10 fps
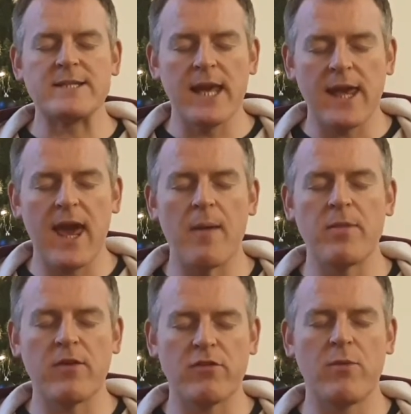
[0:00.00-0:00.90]
that he came
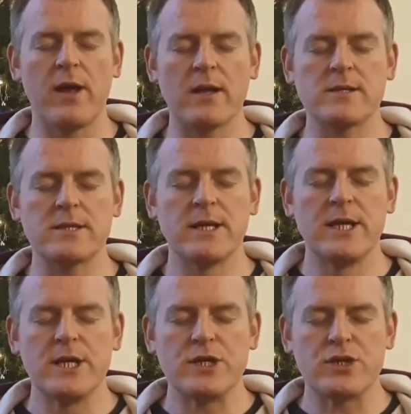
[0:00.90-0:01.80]
to this world
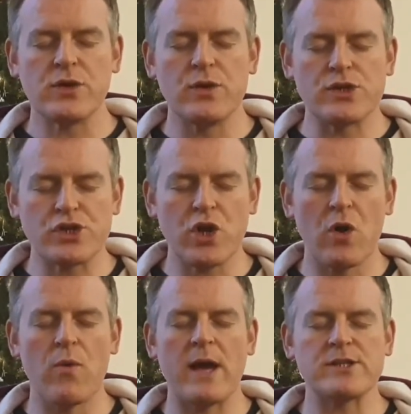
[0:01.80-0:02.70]
to
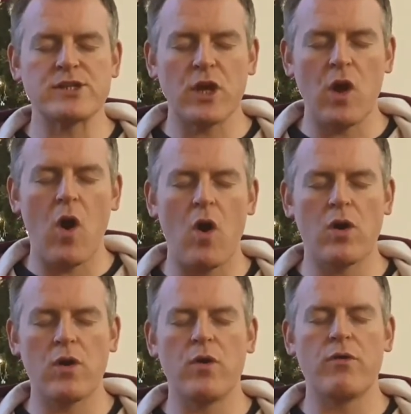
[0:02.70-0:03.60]
show us
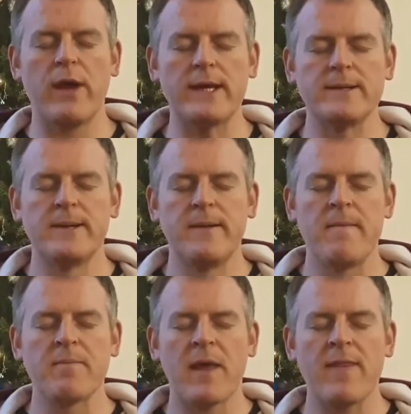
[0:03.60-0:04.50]
your glory,
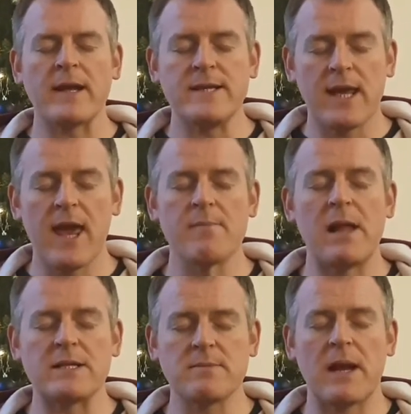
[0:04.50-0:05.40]
and that he came
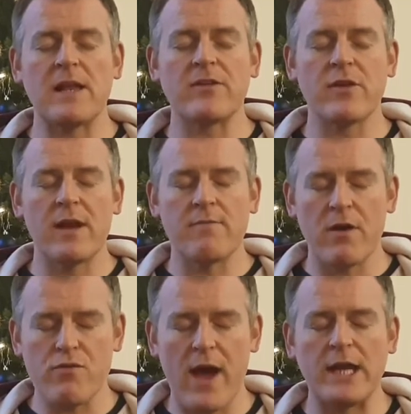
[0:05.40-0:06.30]
ultimately to live
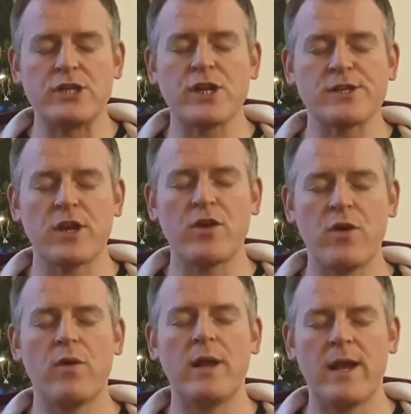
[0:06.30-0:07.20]
a righteous and
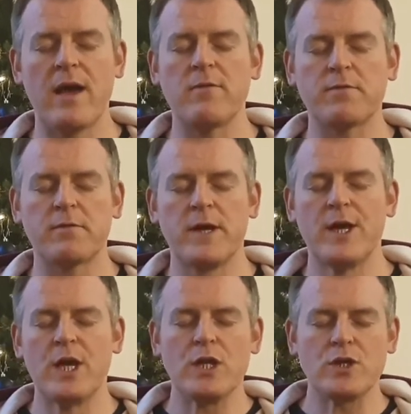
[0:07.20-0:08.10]
holy life,
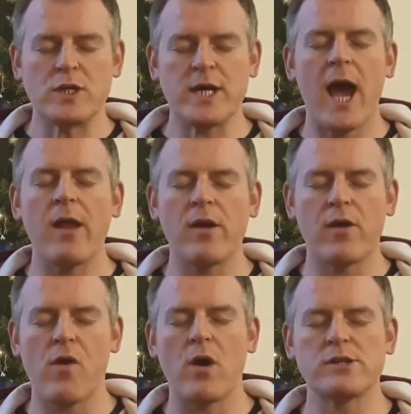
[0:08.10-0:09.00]
to die on the
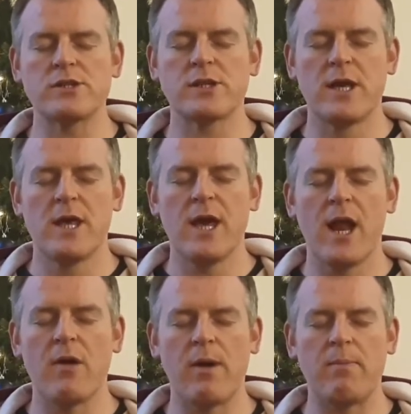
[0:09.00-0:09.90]
cross
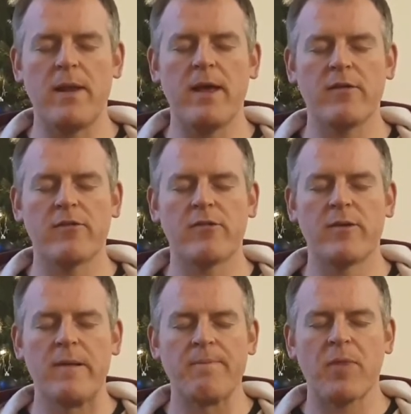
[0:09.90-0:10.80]
in our place.
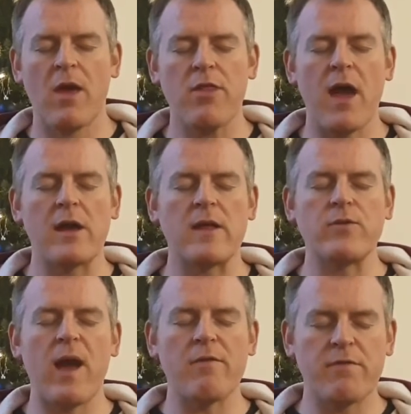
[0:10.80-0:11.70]
Thank you
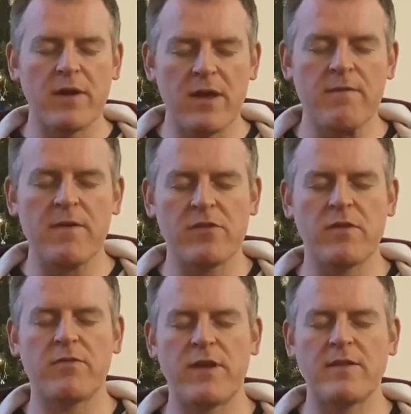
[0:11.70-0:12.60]
that we have forgiveness
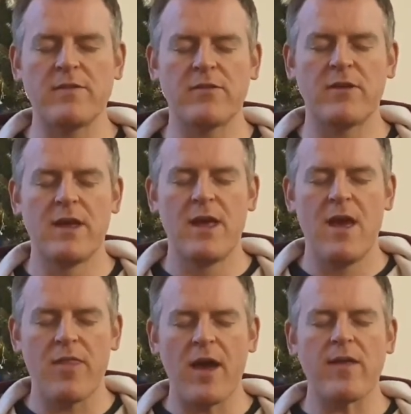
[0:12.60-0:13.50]
of sins.
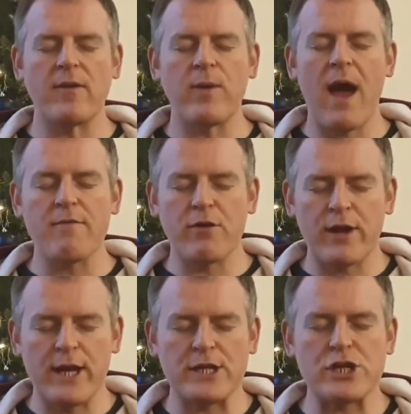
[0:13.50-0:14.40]
Thank you that we have a
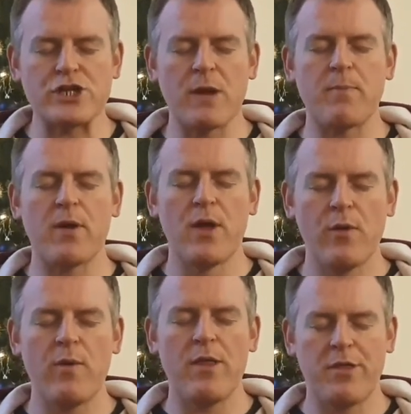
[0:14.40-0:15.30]

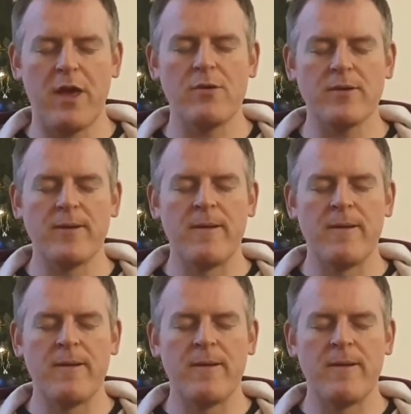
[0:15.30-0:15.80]
relationship with you,